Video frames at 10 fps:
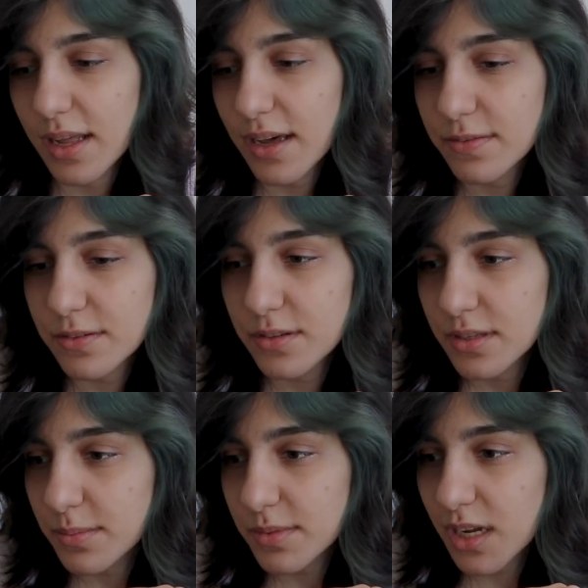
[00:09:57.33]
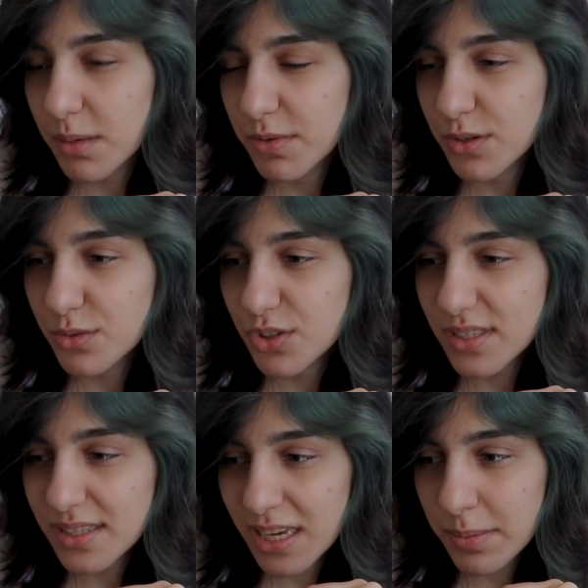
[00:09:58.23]
After some time, when you
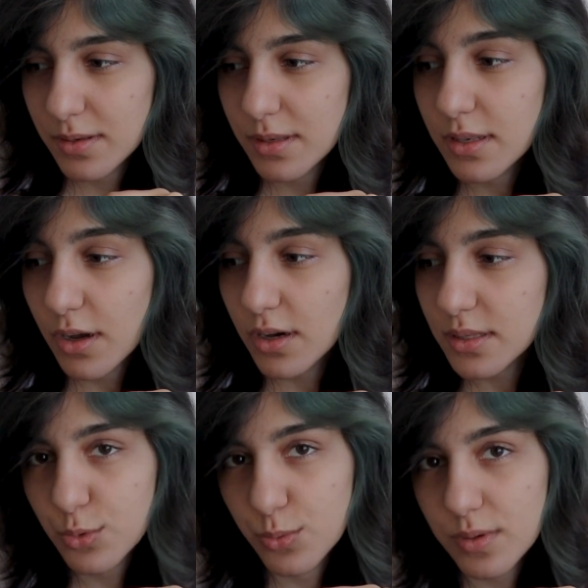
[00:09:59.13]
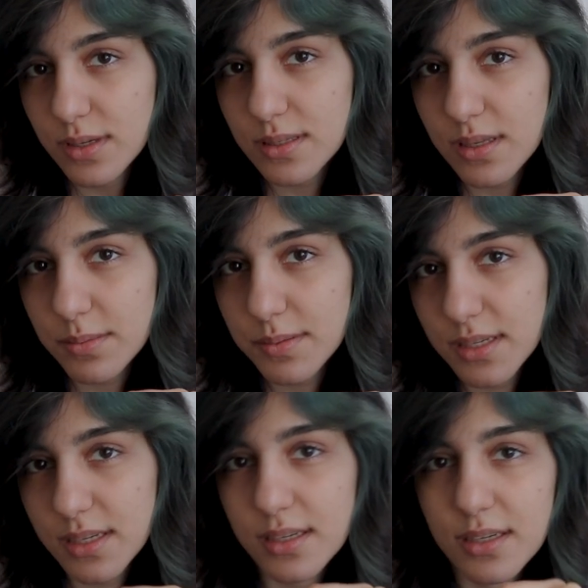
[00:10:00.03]
just keep not doing
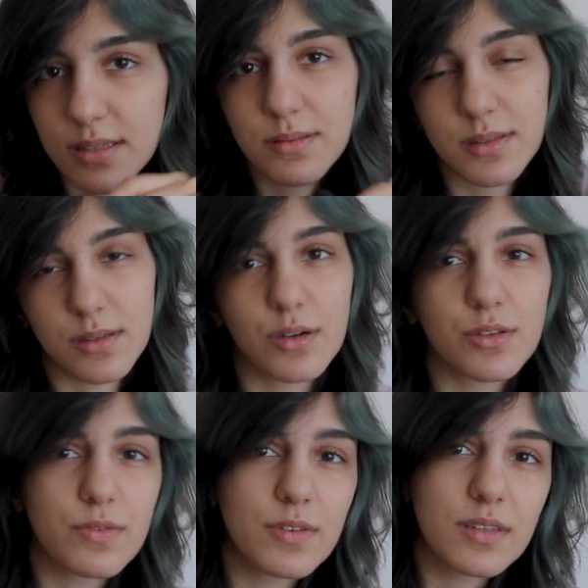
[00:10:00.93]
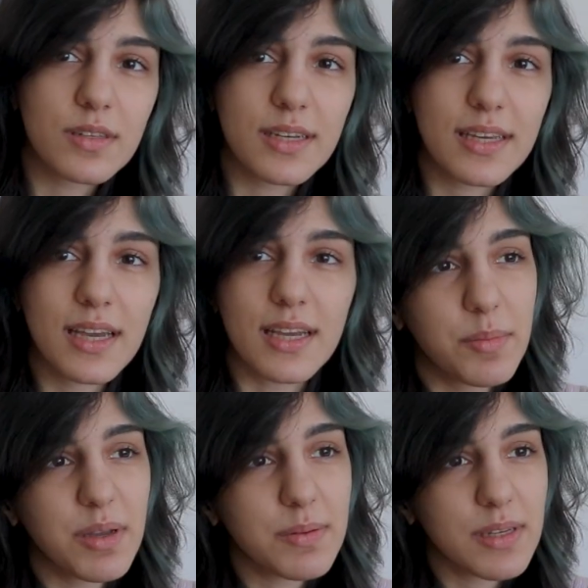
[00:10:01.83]
something, it starts to feel like, hey,
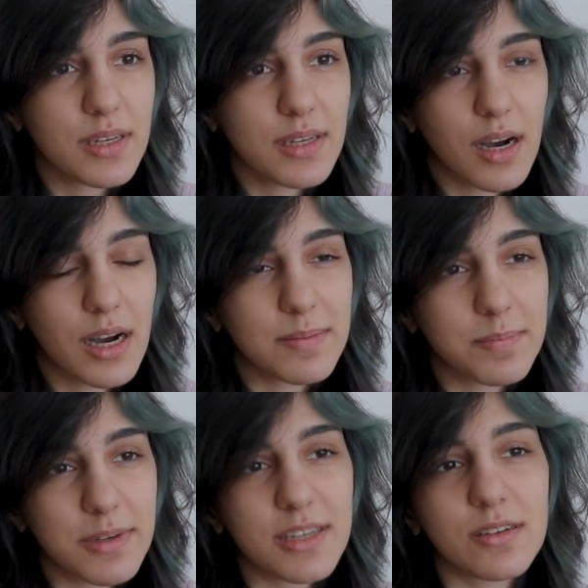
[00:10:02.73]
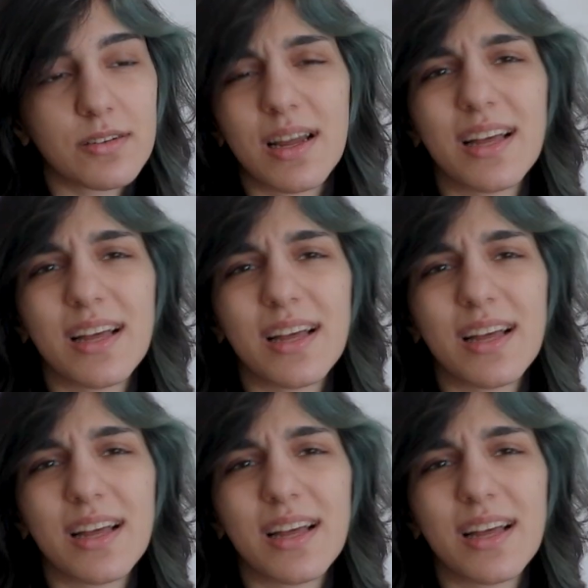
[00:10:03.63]
maybe I'm better